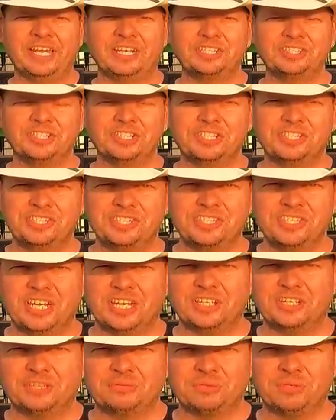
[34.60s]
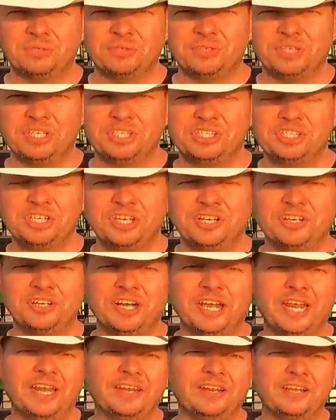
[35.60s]
actually snuck through this year
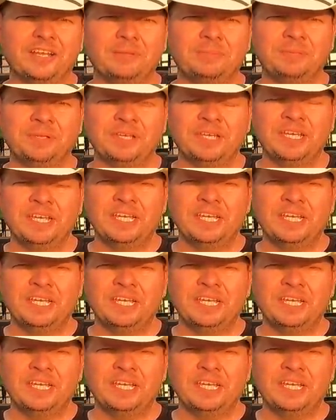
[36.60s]
and ended up